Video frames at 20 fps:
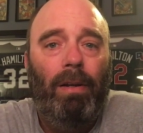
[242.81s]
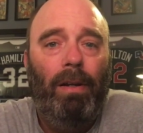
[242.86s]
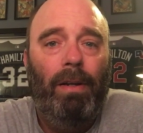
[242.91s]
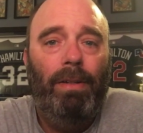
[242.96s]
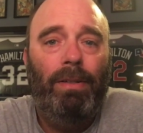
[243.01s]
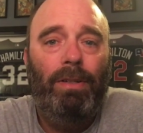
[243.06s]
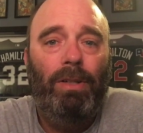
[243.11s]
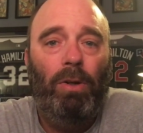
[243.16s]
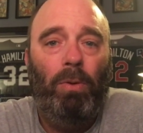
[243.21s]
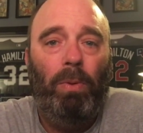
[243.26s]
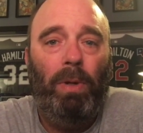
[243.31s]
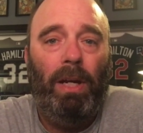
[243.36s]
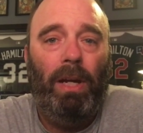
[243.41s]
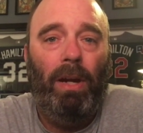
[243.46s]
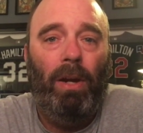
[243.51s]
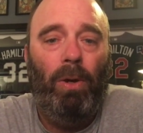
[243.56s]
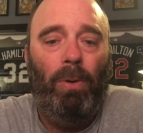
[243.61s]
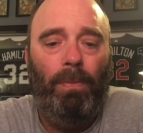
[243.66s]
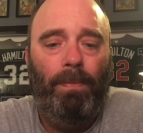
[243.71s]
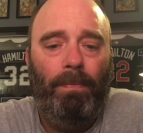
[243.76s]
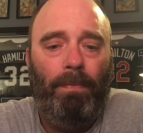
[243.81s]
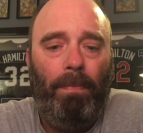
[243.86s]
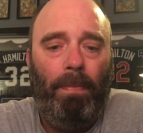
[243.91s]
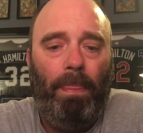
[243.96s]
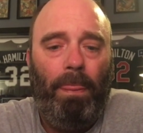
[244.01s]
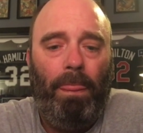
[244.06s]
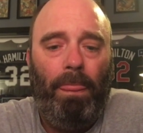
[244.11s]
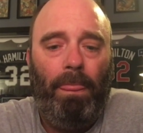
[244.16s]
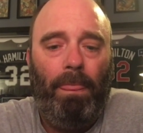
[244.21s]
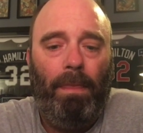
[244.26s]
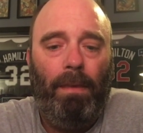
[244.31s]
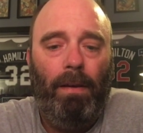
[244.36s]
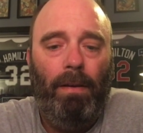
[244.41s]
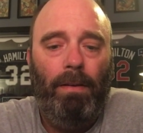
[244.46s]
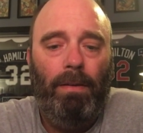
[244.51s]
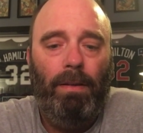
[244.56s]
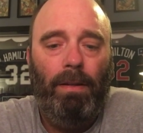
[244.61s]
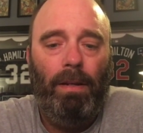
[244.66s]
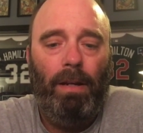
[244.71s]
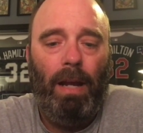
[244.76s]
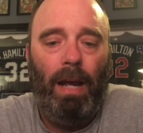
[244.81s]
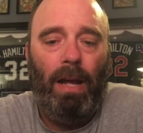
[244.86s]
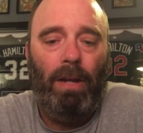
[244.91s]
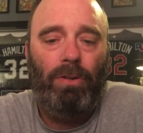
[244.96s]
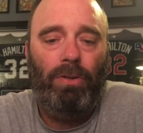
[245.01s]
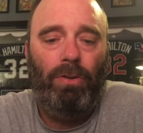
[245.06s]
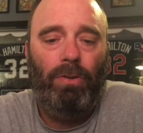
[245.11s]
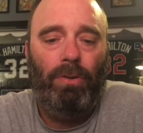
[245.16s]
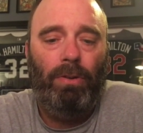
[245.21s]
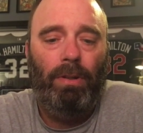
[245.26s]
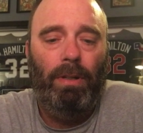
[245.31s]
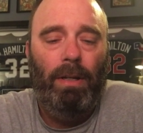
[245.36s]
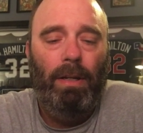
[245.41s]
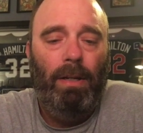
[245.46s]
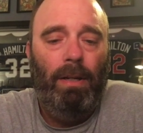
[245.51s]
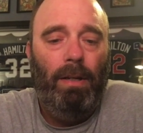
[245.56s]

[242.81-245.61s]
until we go to the National.